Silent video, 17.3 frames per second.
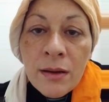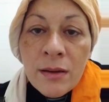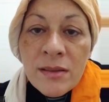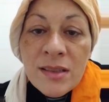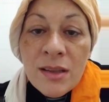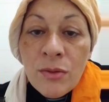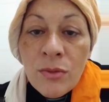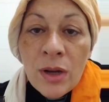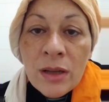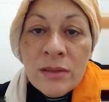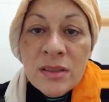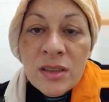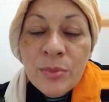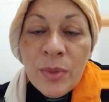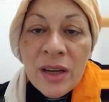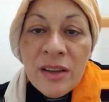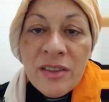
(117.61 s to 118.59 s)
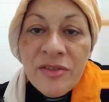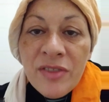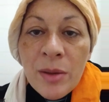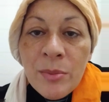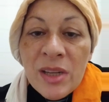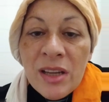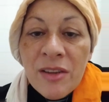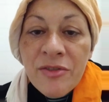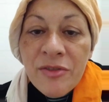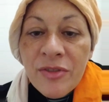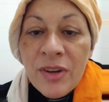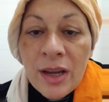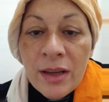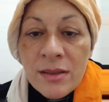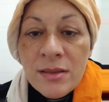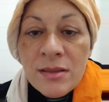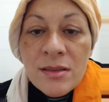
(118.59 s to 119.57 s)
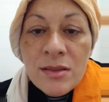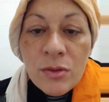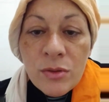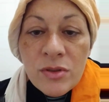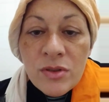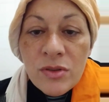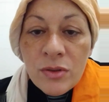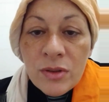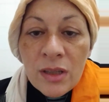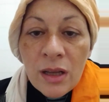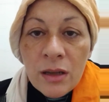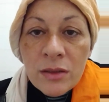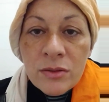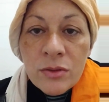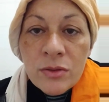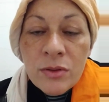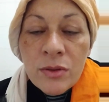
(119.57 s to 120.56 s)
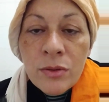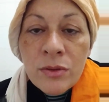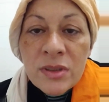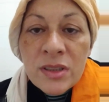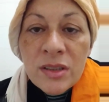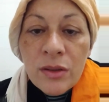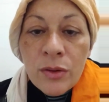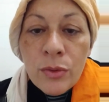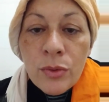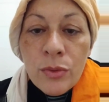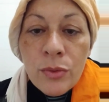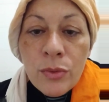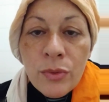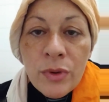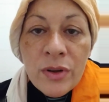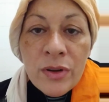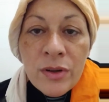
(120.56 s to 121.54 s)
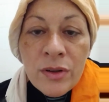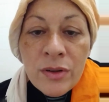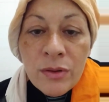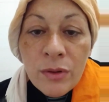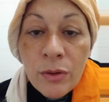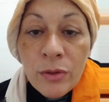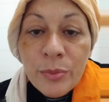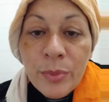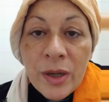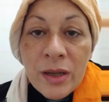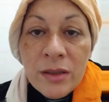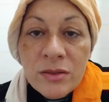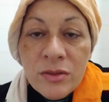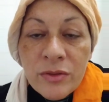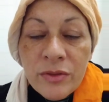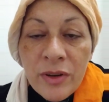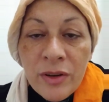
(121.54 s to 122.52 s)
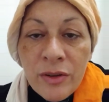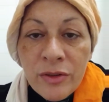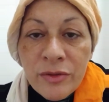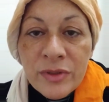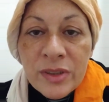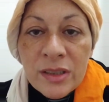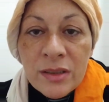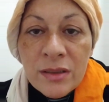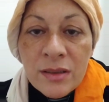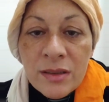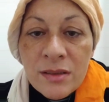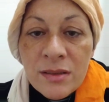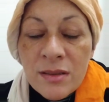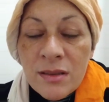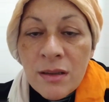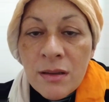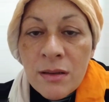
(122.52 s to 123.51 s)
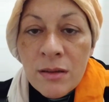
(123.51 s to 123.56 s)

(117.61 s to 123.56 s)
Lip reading: surrounded by family and friends, also in adulthood, who were all part of this